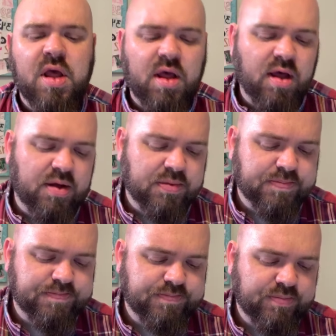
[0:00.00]

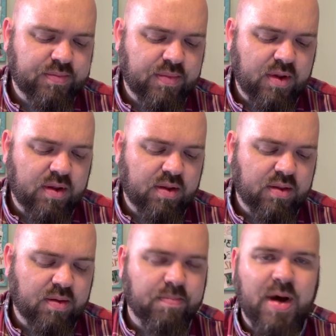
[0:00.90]

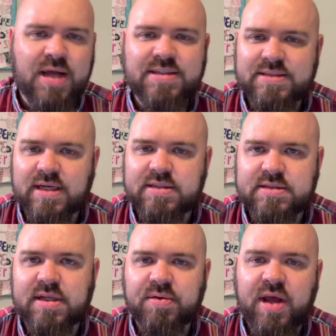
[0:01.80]
the mindsets
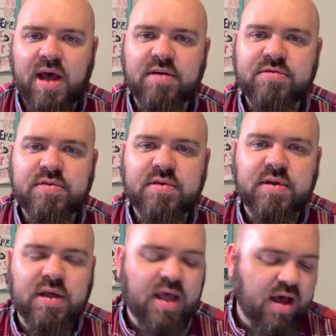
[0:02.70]
that we have,
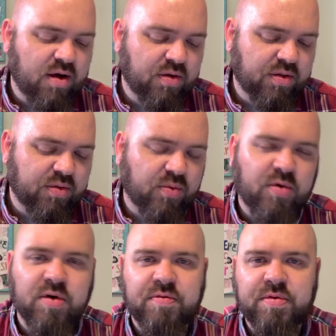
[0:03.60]
like how the
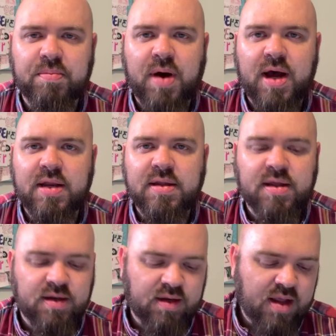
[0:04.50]
war of the mind
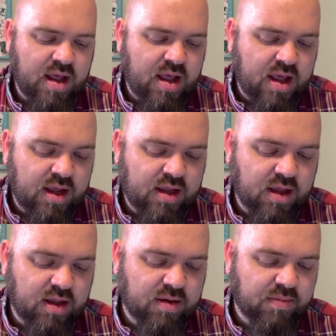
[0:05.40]

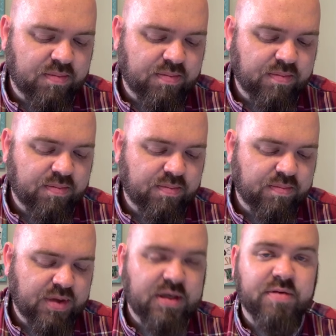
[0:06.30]
can
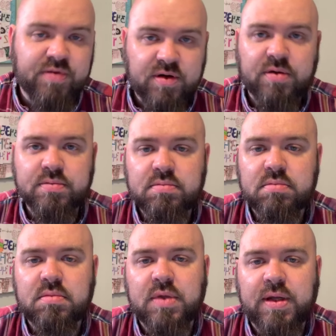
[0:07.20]
be difficult.
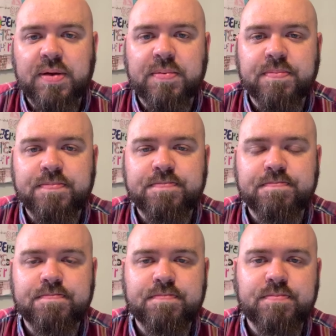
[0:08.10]

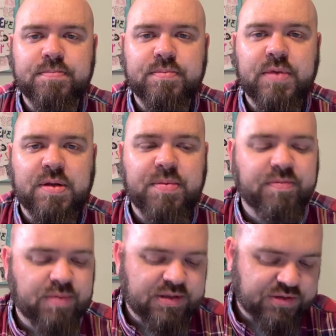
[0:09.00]
It can even
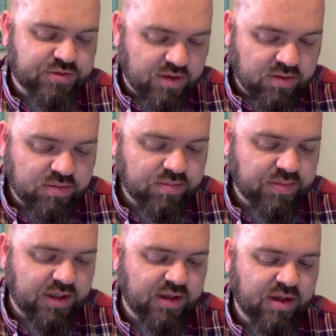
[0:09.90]
be a struggle, but